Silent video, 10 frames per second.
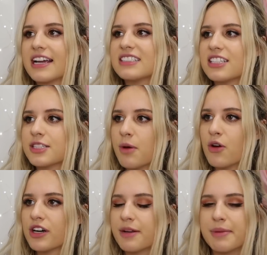guess the smoke
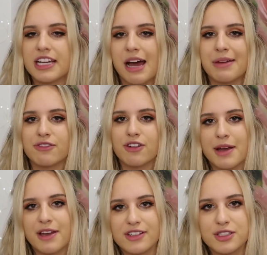could have been coming from
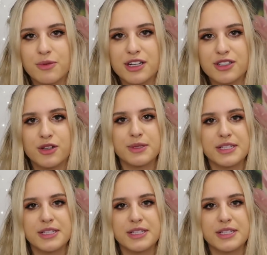my foot wart, who